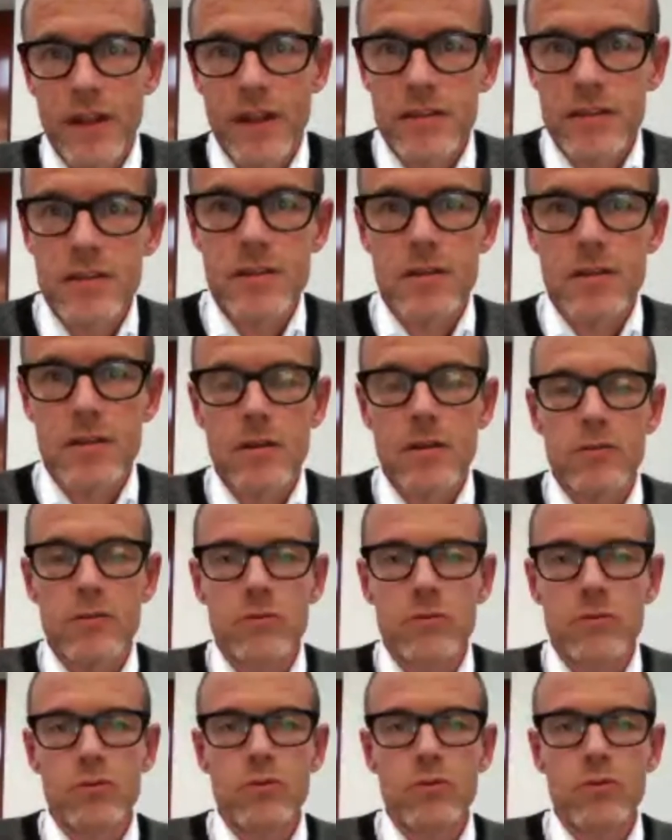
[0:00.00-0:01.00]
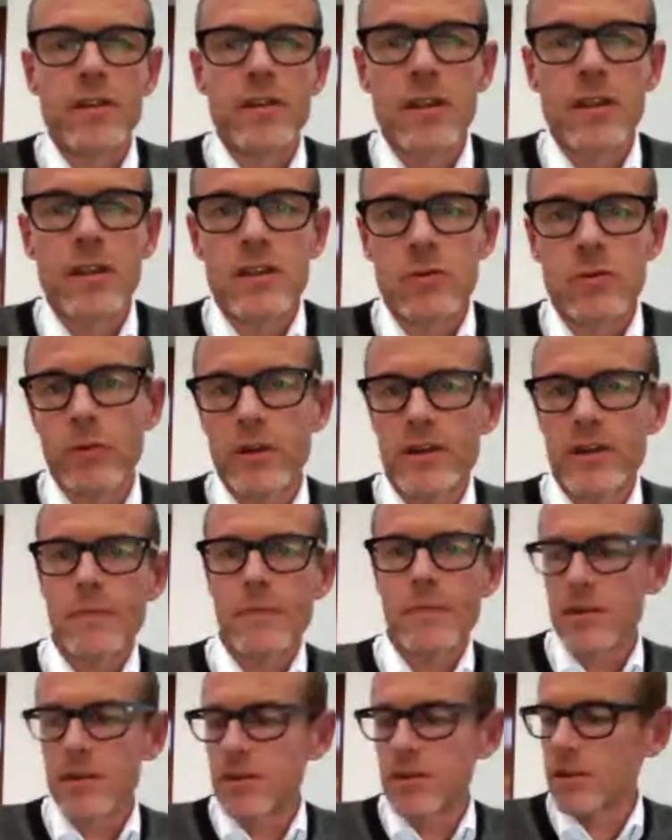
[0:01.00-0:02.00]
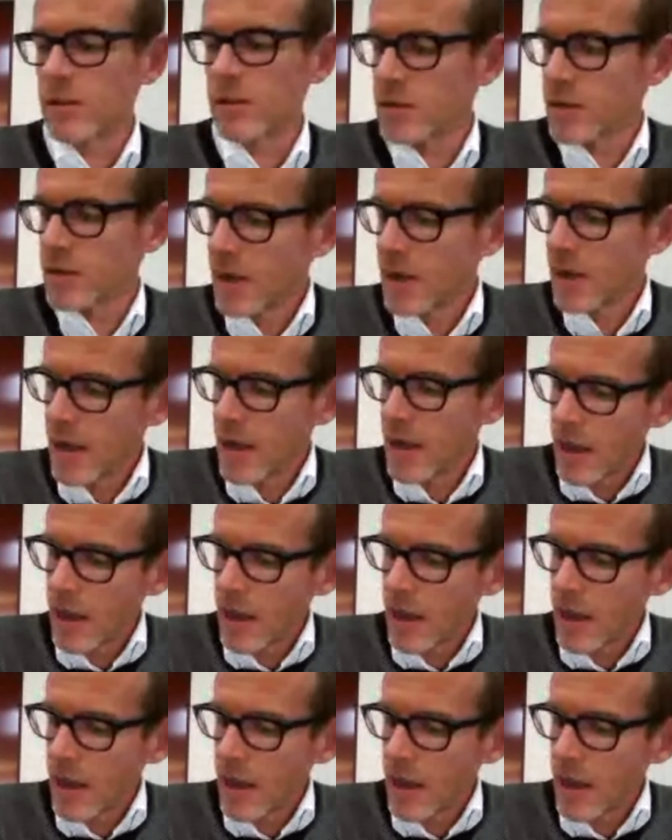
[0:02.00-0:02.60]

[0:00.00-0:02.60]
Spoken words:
events to the one that Dries already mentioned.